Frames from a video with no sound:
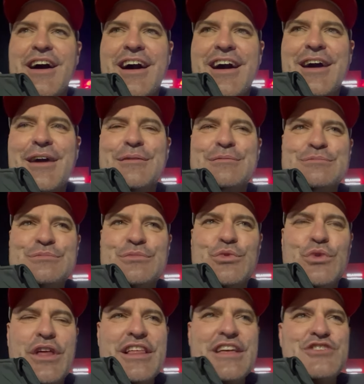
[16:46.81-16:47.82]
Um,
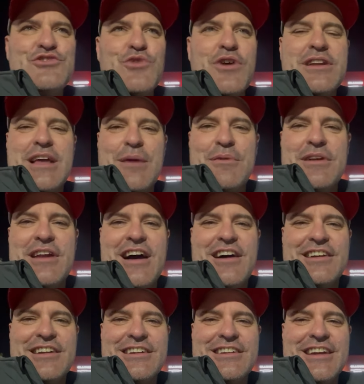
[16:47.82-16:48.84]
really enjoyed coming
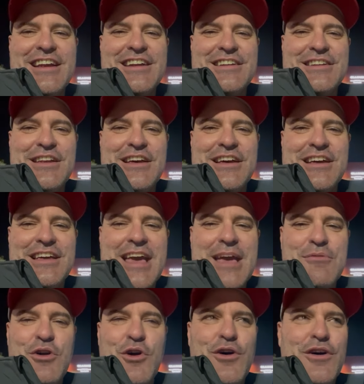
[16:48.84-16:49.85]
out here, getting the
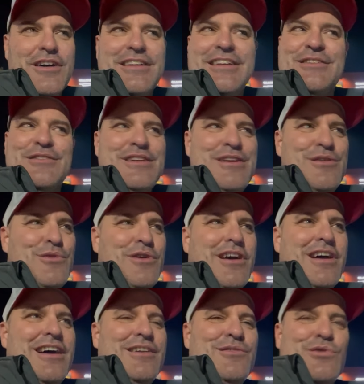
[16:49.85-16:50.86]
game going, and you know, we're
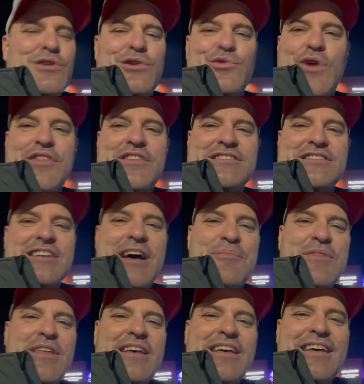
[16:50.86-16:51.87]
gonna we're gonna run this up.
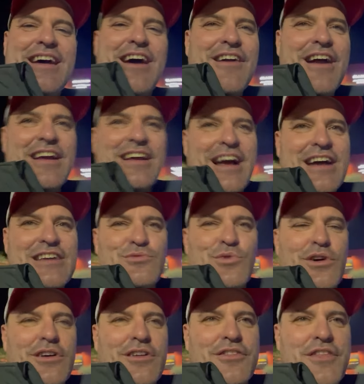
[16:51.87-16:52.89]
All right, guys.
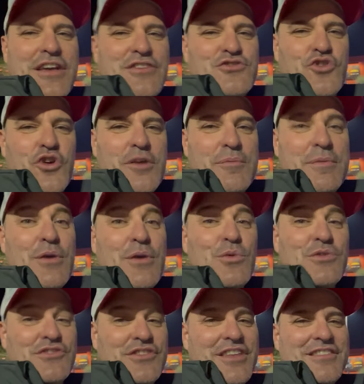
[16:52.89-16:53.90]
Well, thanks for joining me.
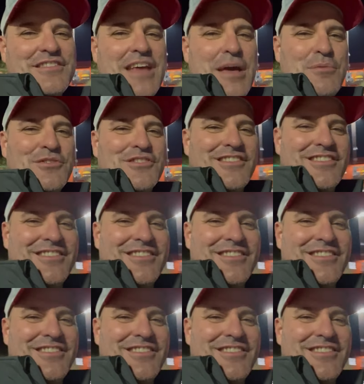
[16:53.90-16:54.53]
We'll see you at the tits.